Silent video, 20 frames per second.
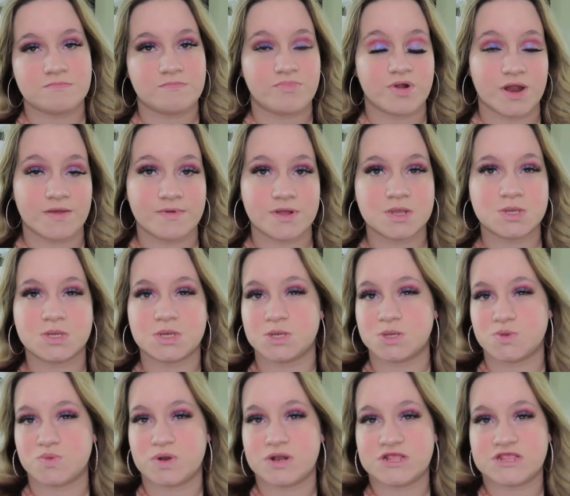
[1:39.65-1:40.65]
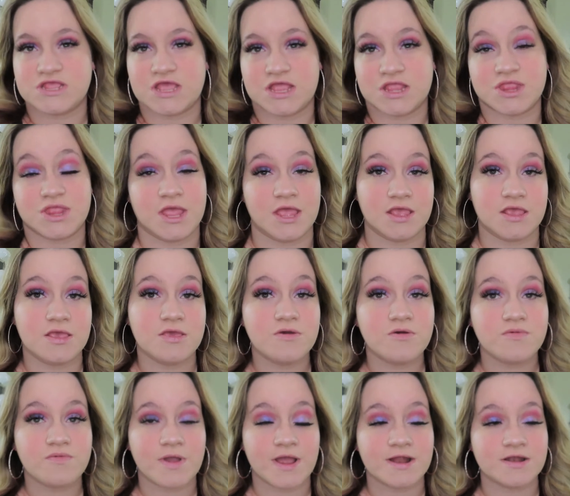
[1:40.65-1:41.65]
Pretty much I just want to say thank
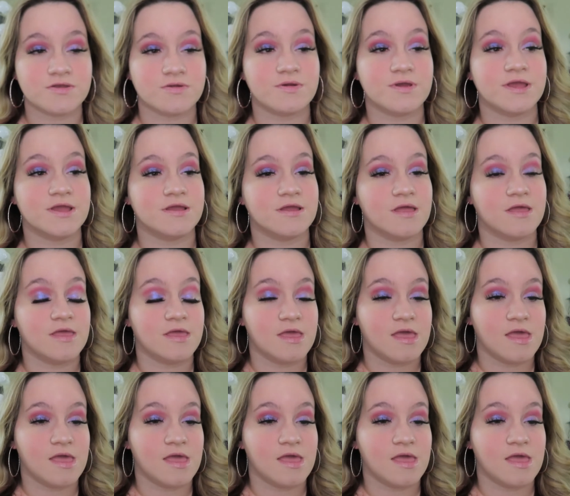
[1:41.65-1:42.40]
you for entering